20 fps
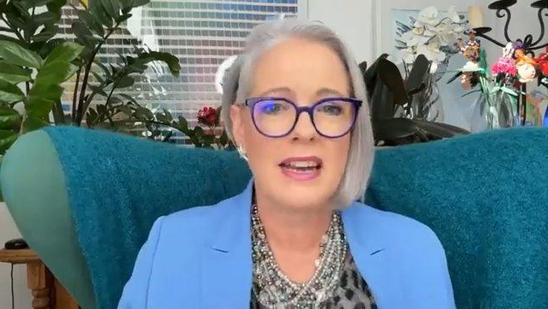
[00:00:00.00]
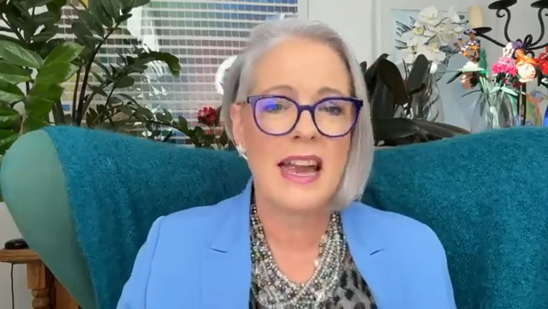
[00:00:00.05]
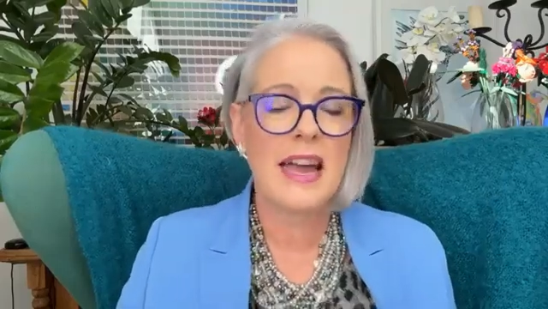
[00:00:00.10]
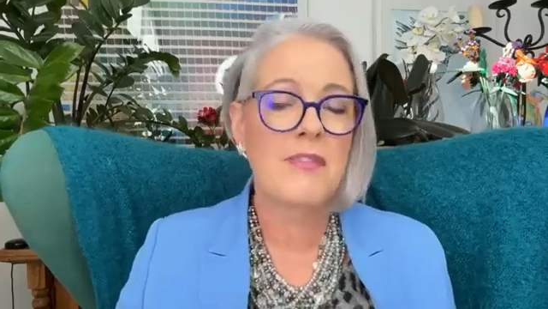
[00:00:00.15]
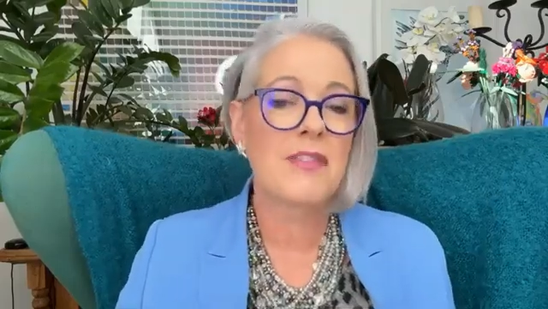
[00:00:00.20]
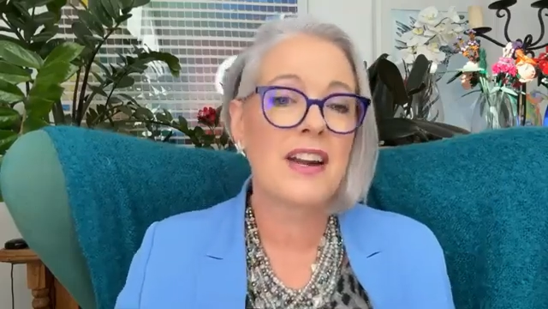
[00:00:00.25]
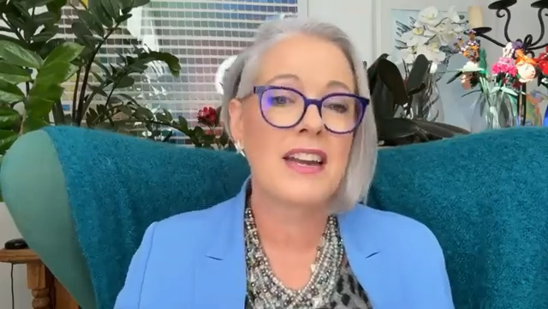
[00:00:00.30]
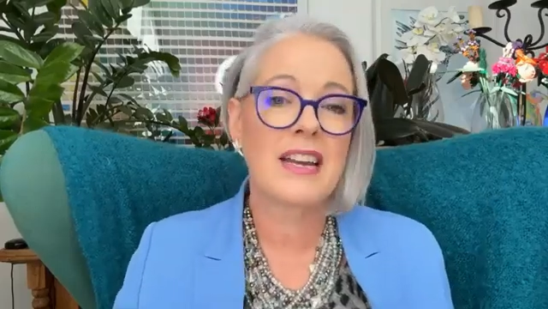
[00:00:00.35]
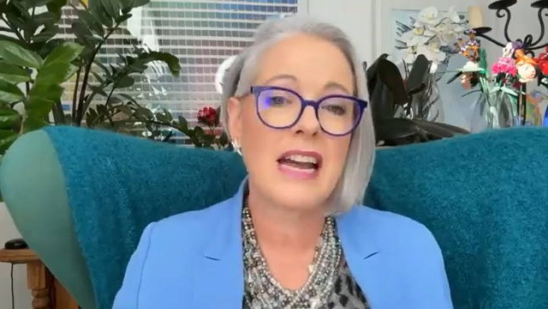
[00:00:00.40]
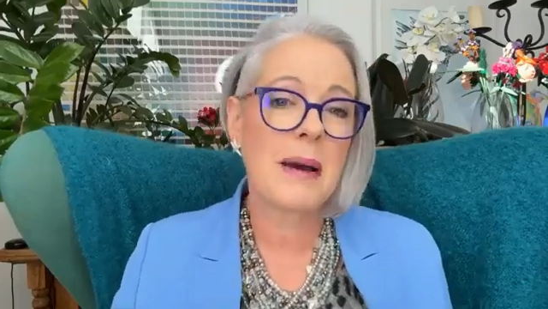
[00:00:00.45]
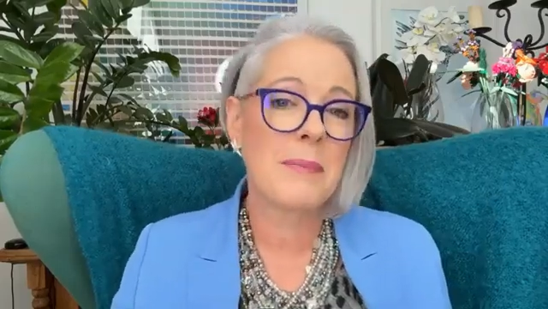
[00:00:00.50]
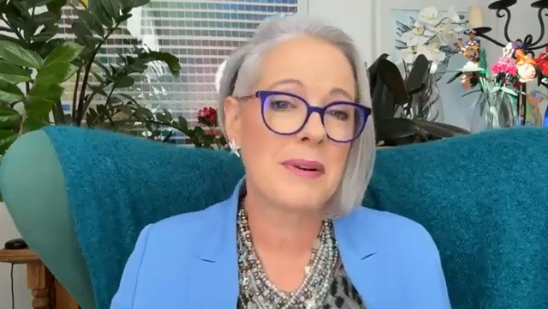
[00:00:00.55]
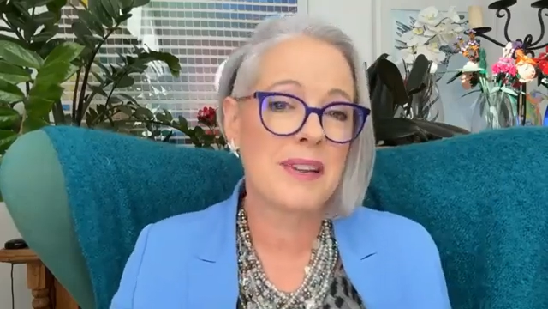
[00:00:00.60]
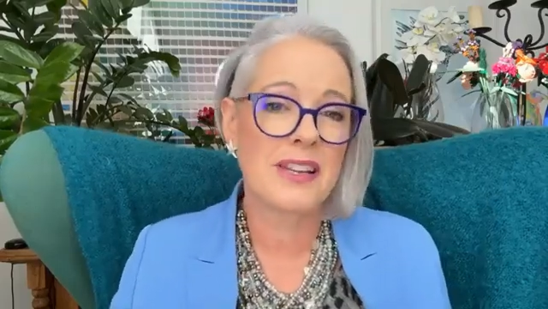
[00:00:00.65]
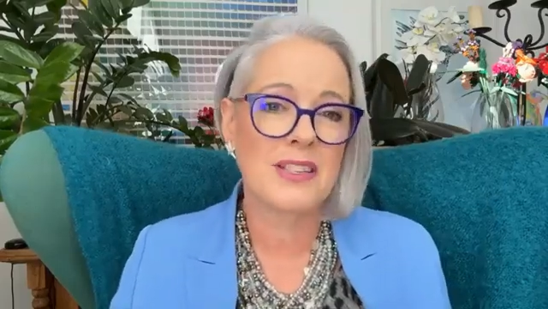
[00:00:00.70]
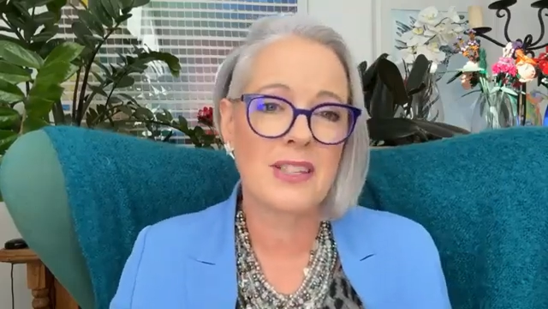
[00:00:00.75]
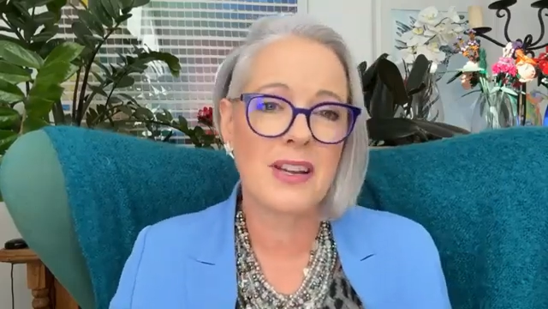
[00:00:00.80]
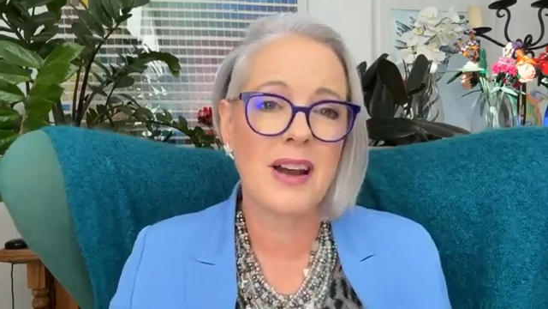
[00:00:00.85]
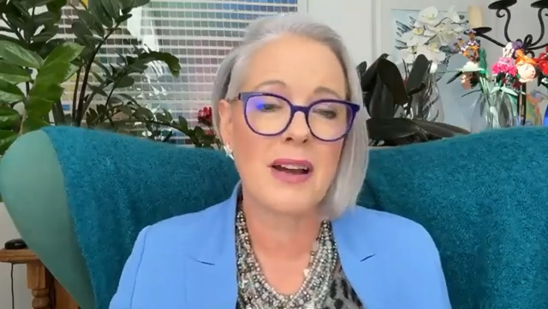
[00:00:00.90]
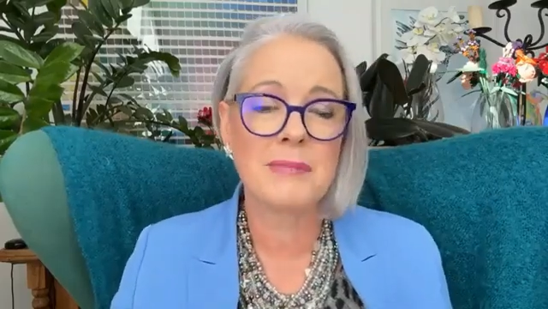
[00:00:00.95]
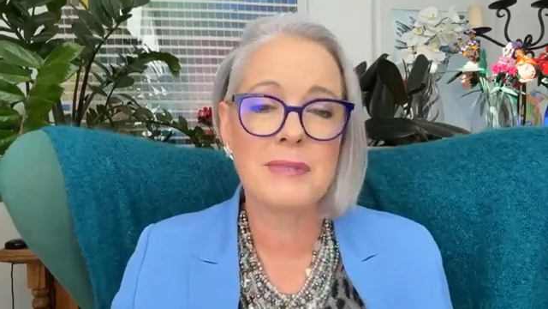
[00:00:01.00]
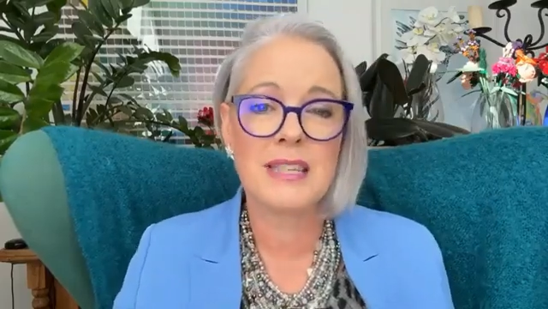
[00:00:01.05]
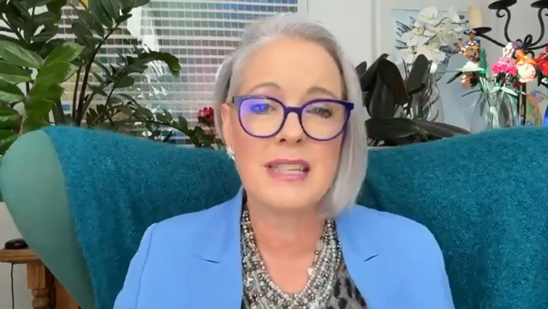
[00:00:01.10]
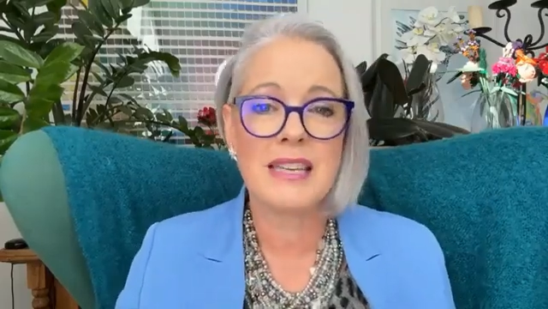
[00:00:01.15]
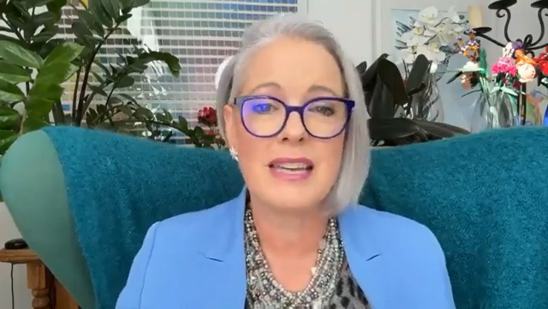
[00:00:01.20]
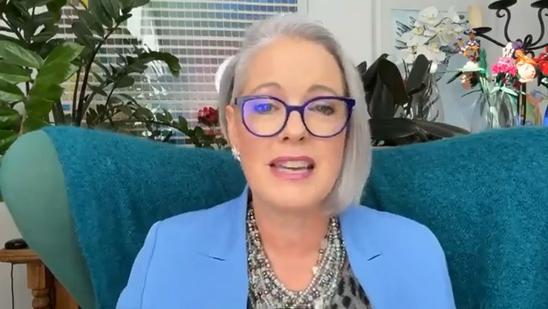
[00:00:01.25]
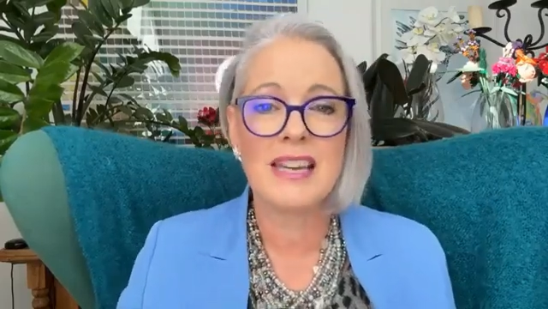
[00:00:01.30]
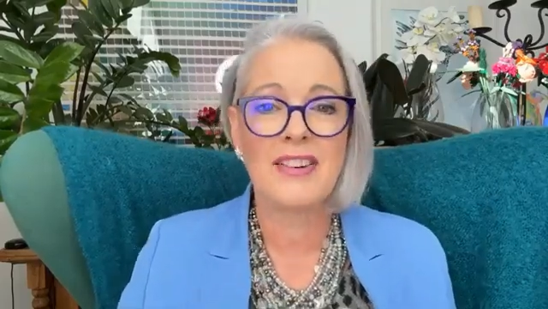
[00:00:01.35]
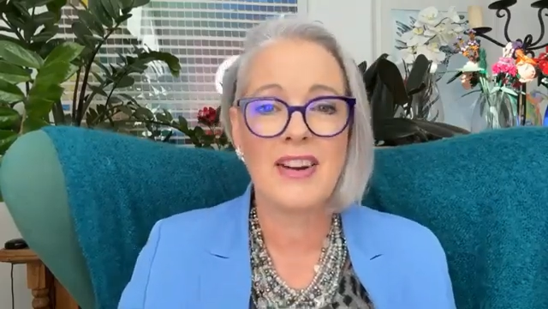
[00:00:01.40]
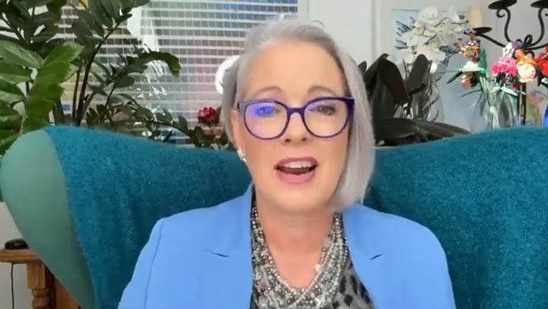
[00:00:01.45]
every couple of times a
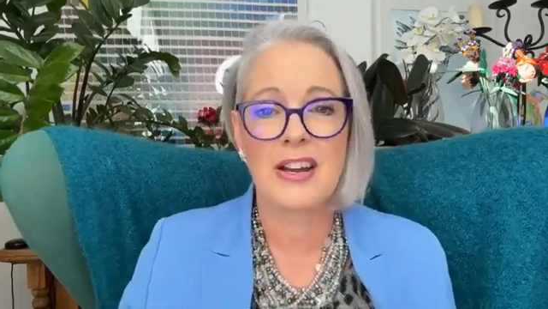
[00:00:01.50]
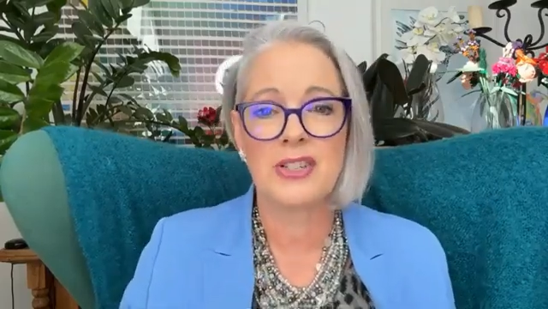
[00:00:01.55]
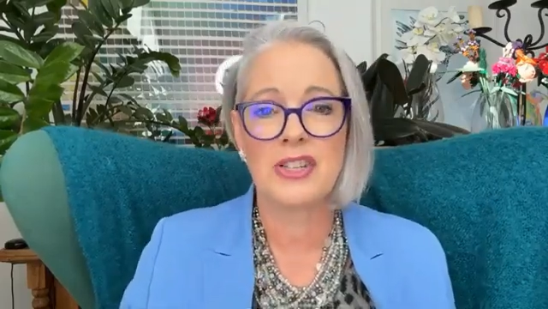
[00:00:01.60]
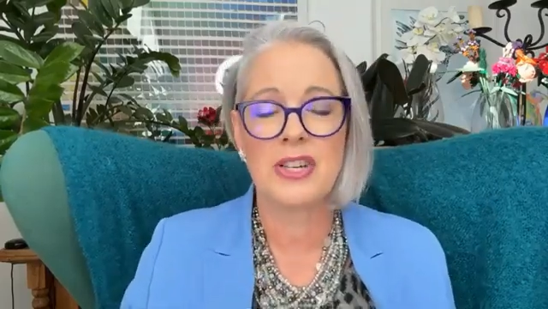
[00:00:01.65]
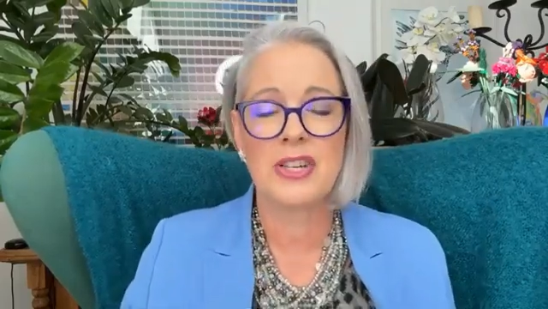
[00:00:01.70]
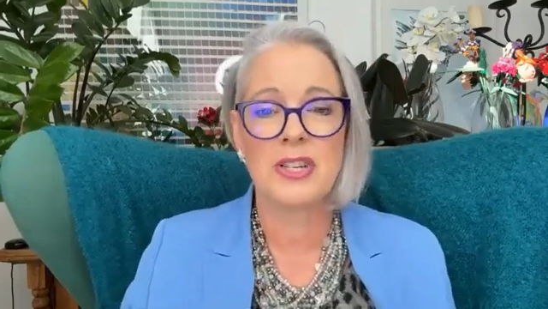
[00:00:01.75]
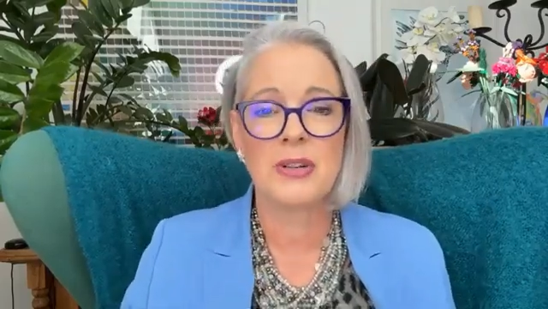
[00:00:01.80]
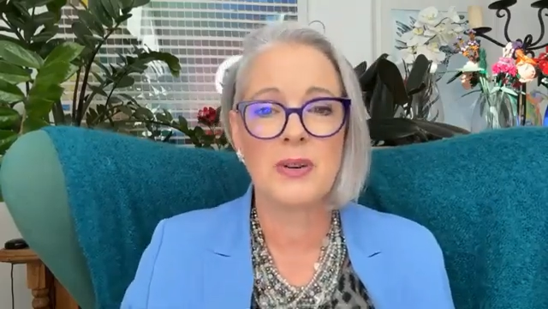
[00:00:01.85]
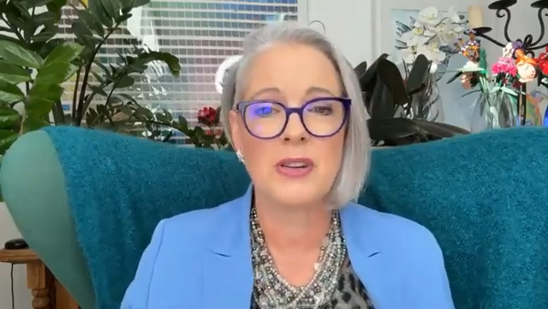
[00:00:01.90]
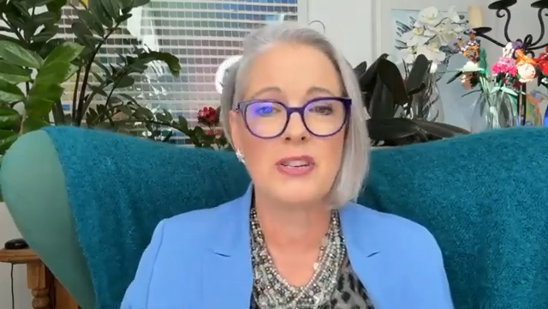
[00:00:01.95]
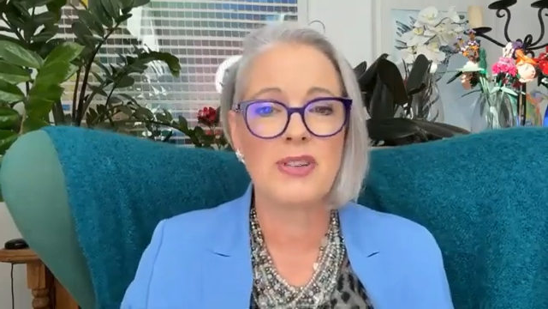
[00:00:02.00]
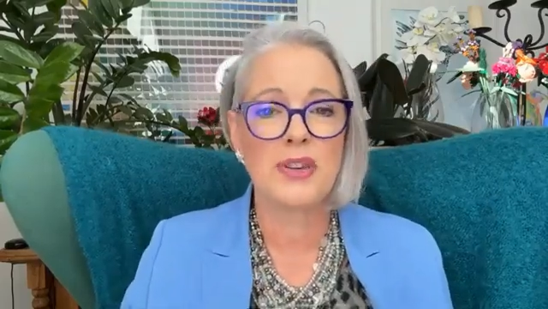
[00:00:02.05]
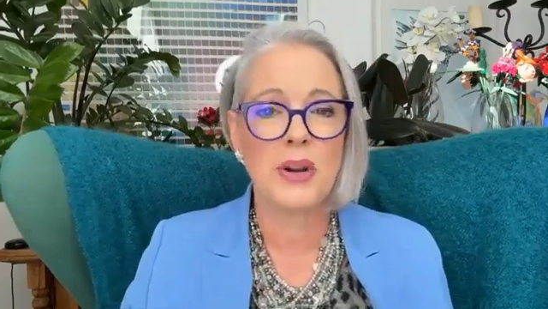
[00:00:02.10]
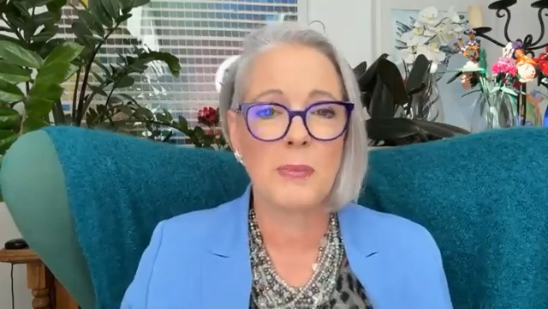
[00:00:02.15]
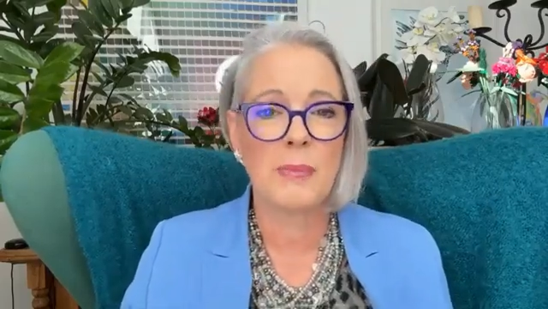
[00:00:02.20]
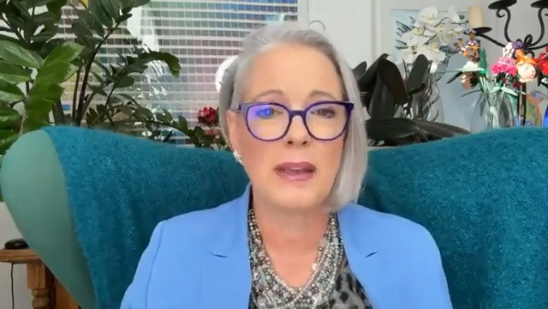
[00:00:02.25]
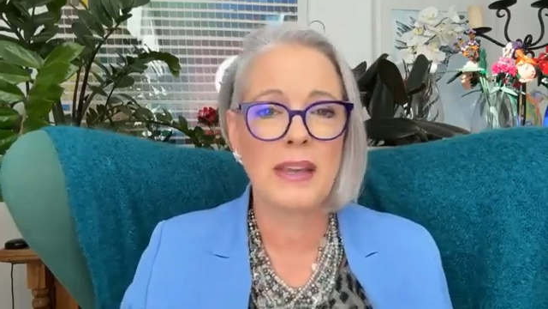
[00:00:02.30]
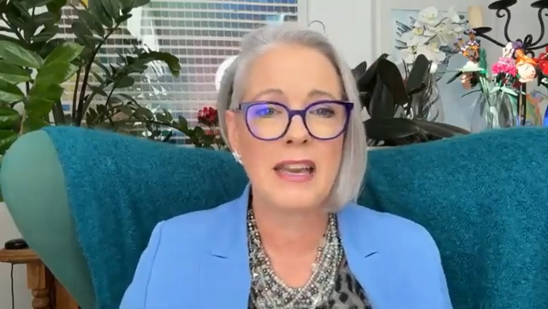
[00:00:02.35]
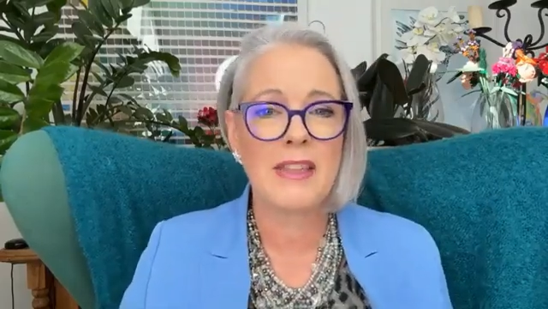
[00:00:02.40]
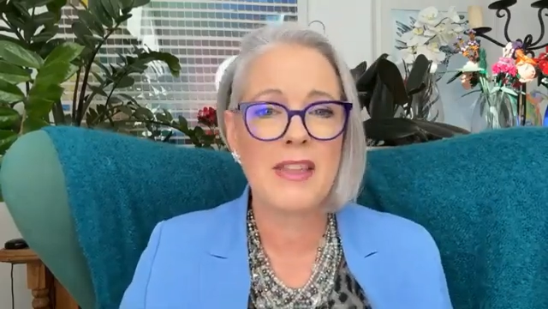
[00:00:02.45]
year actually doing shopping,